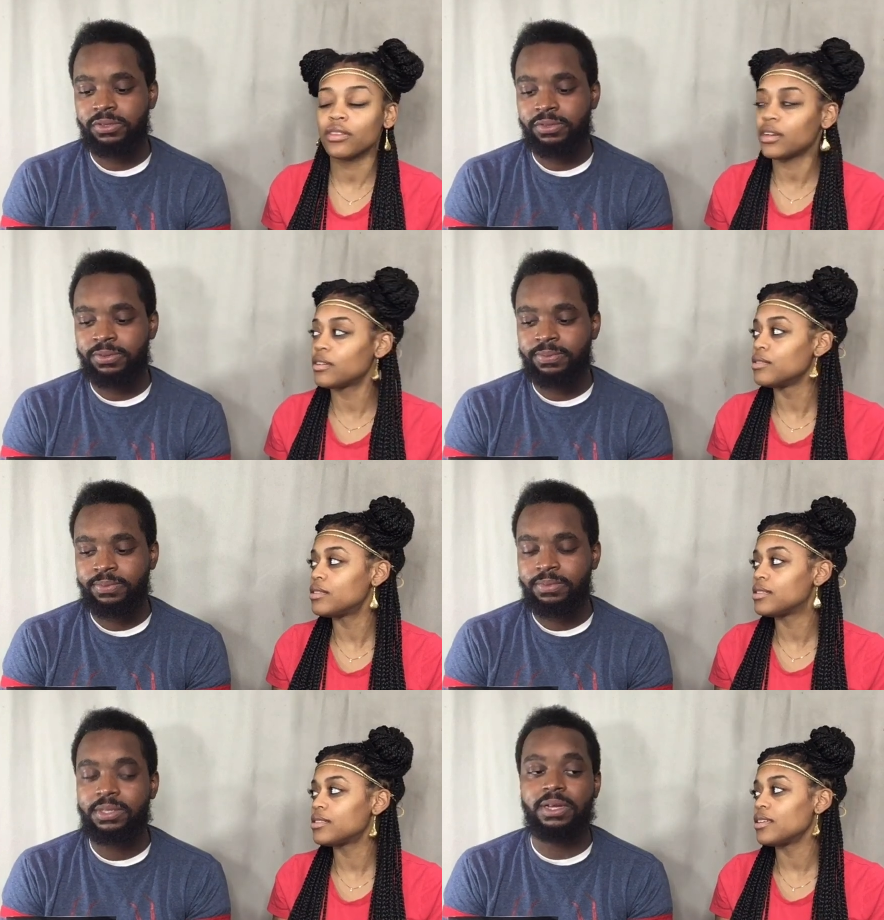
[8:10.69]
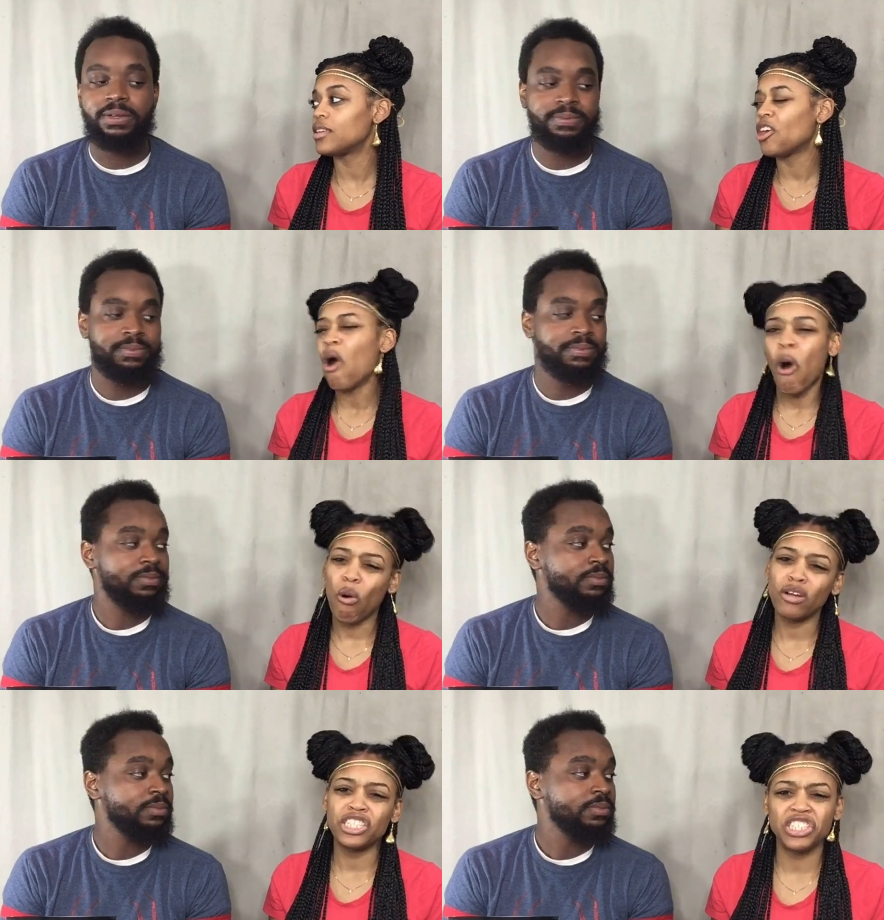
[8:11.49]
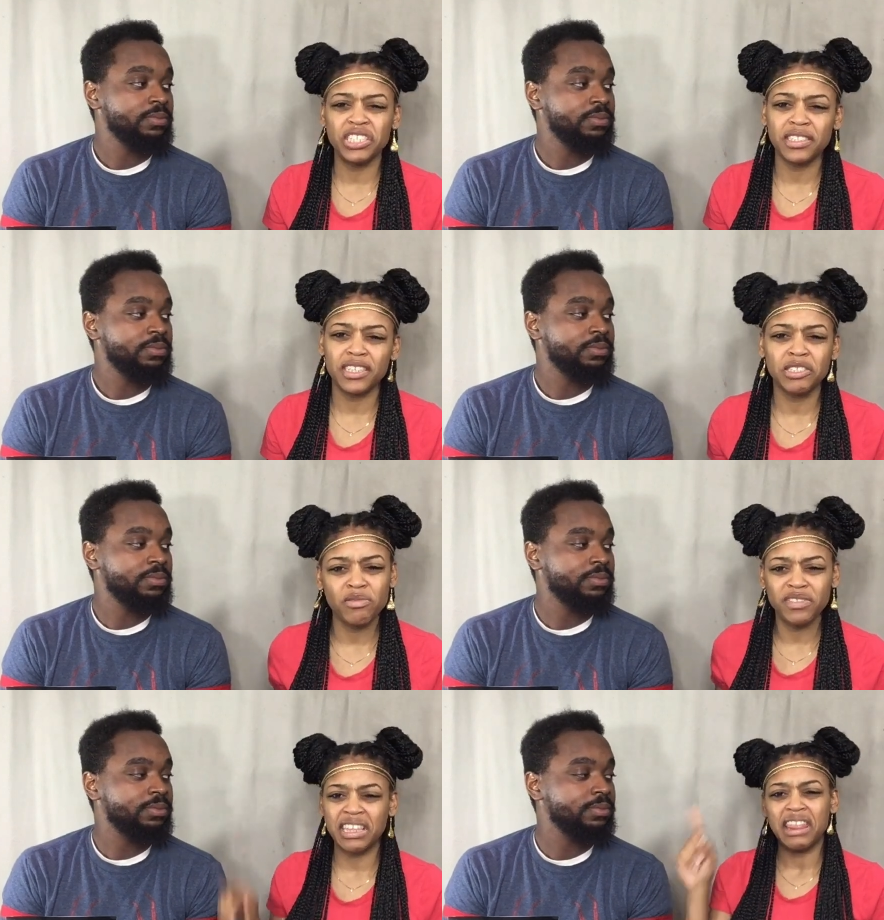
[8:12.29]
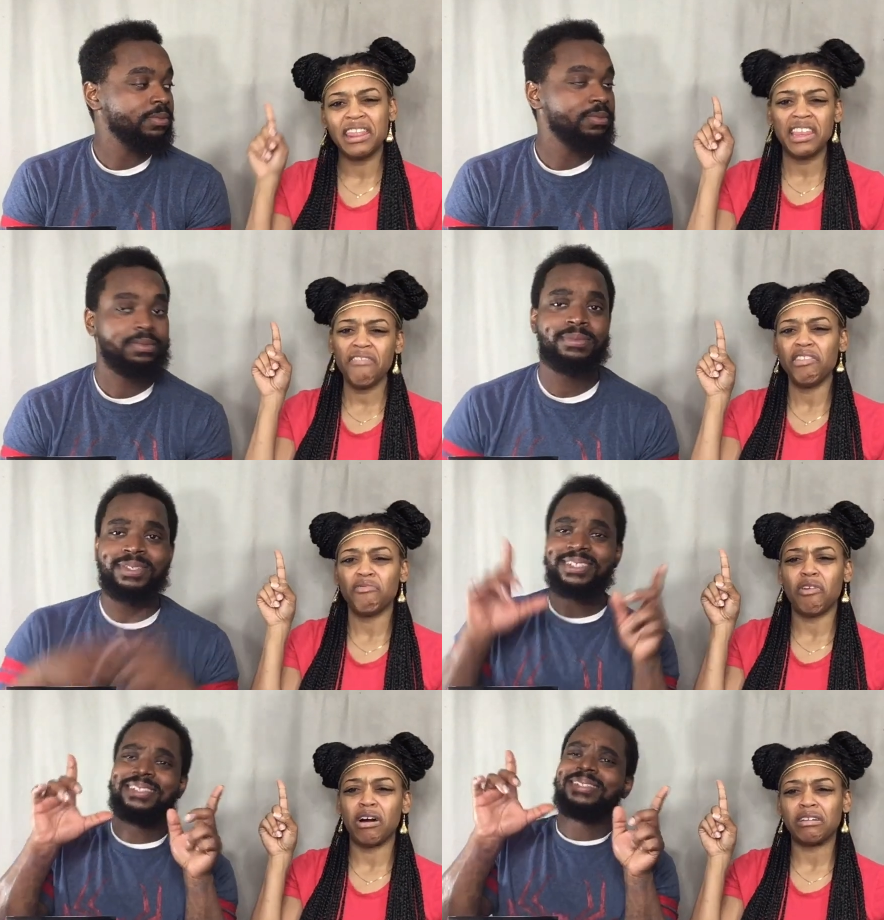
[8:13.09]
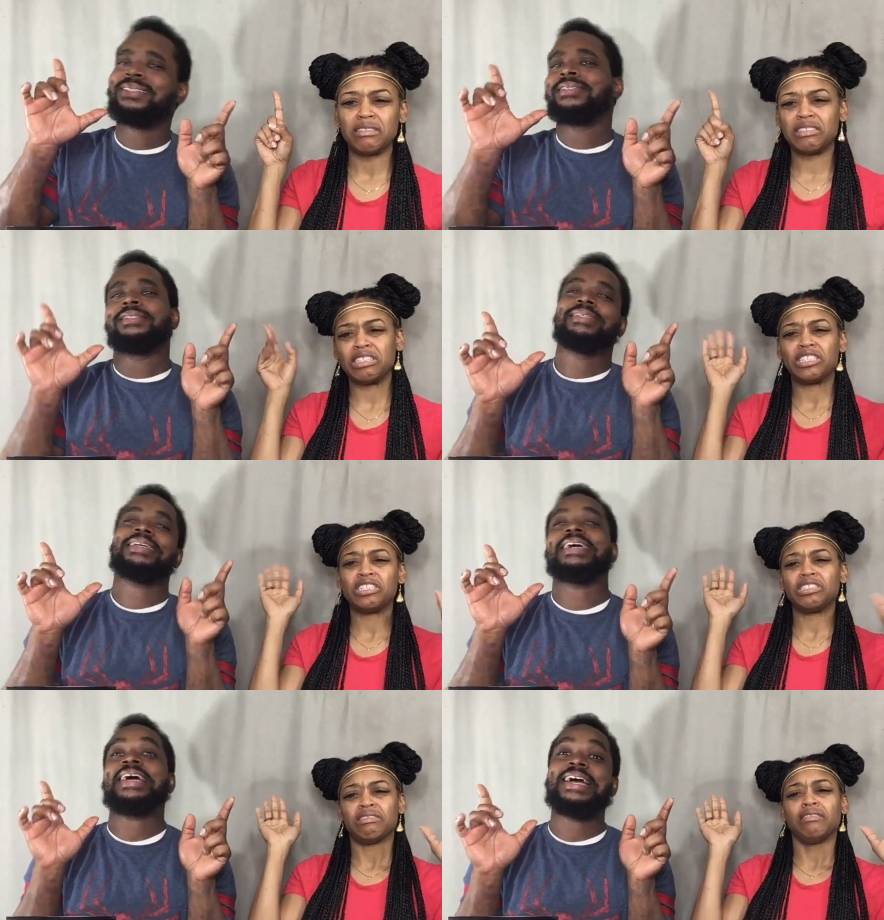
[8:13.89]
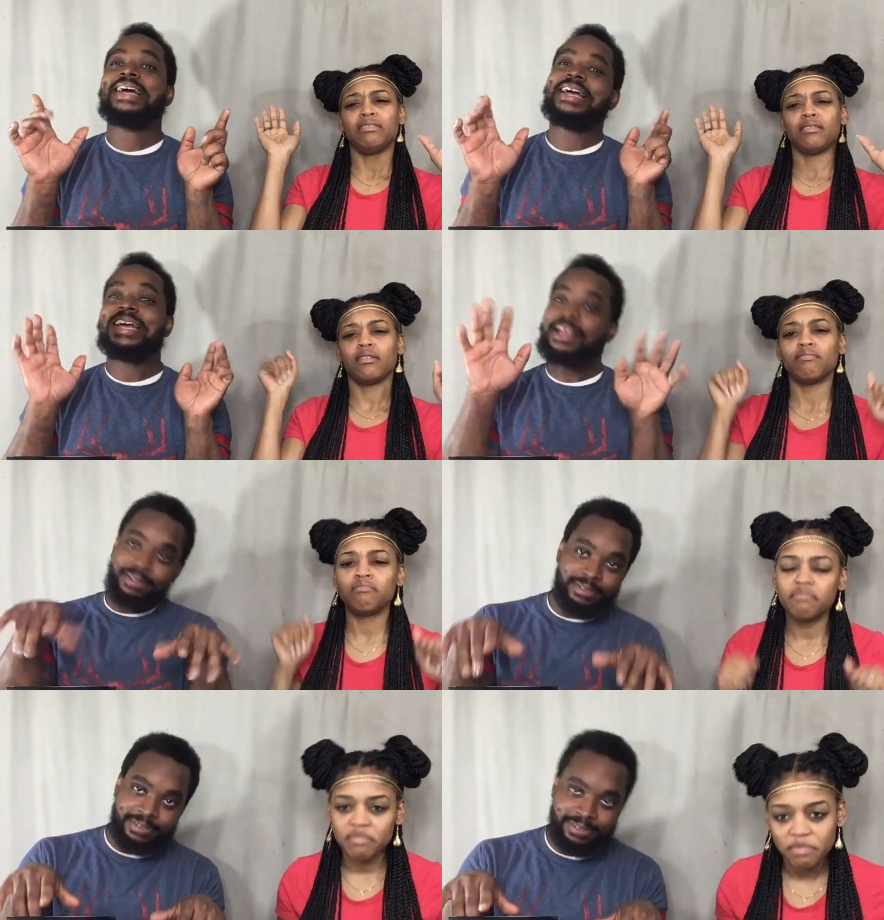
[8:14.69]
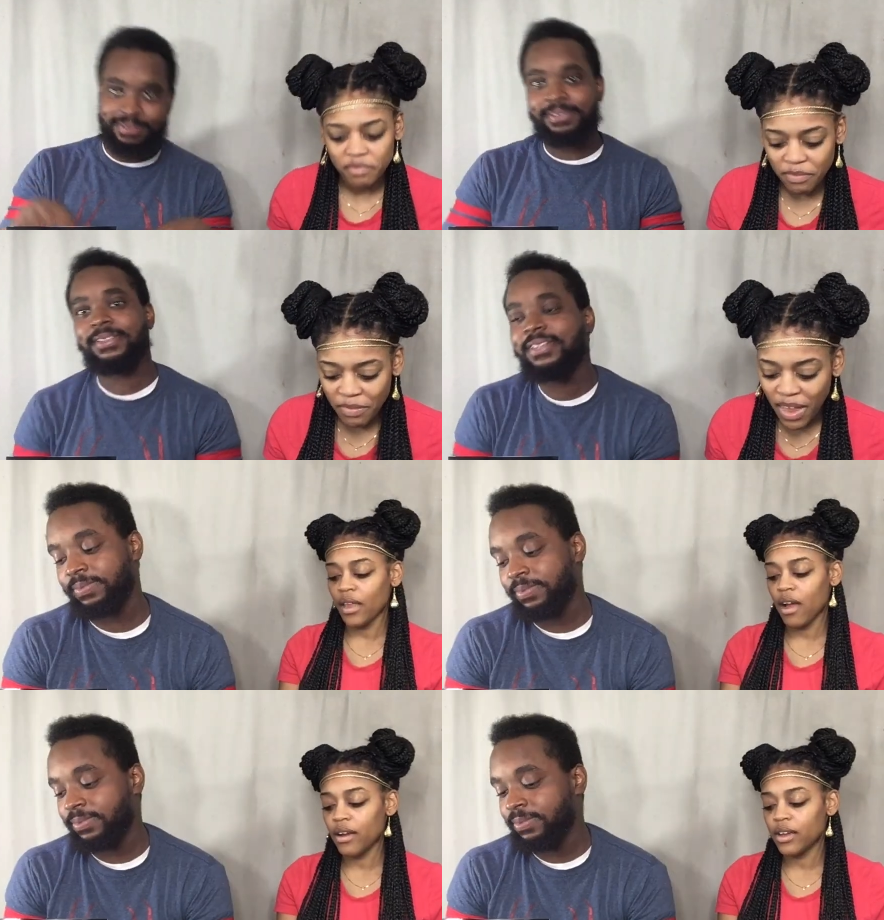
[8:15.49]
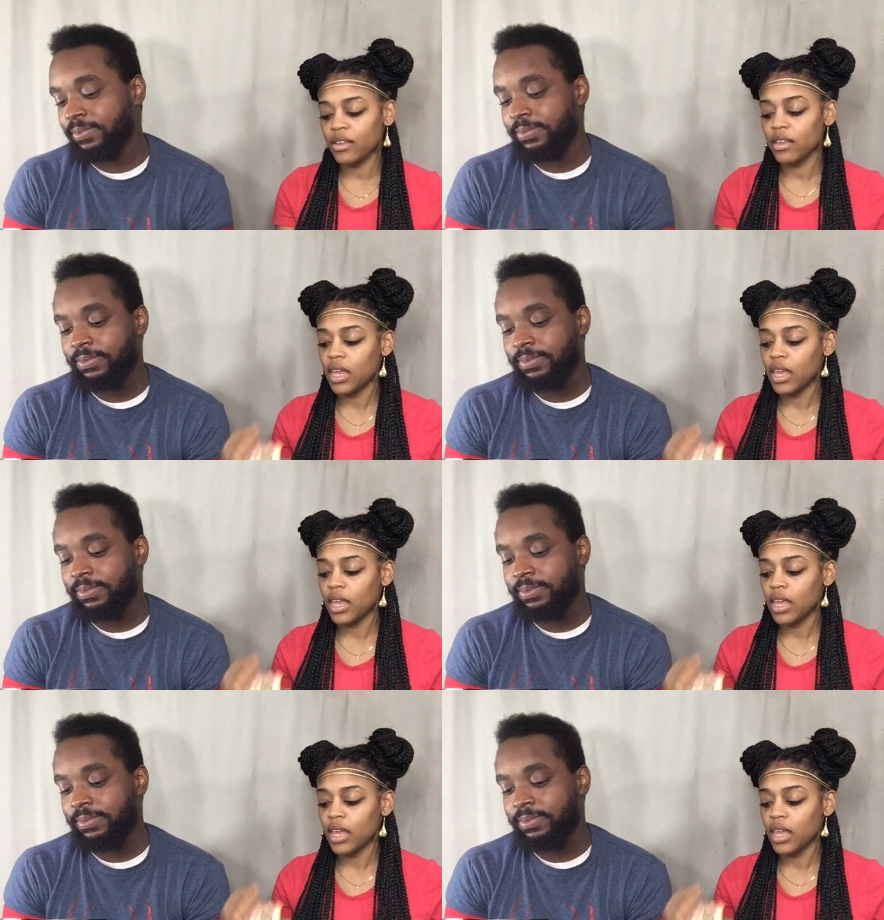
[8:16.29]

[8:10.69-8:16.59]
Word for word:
Speaker 1: thirst. Yeah. Or Jesus, who's the living waters. Ah. All right.